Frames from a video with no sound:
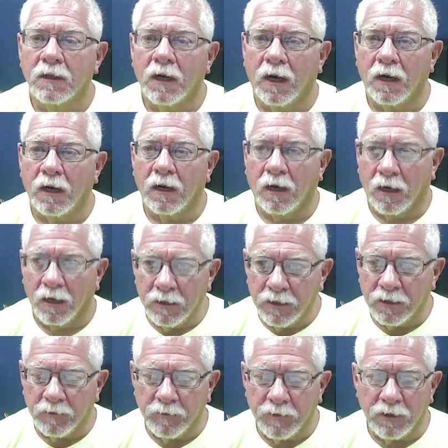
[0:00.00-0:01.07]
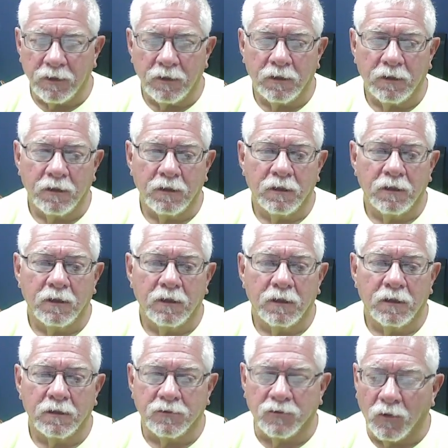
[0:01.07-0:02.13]
uh, our enemy's
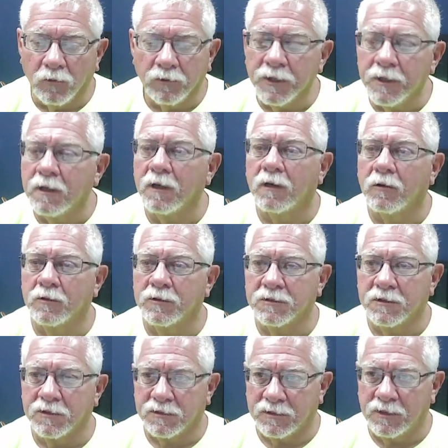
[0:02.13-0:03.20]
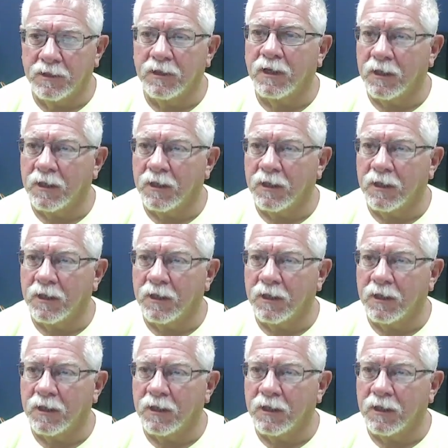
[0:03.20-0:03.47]
only goal is to seek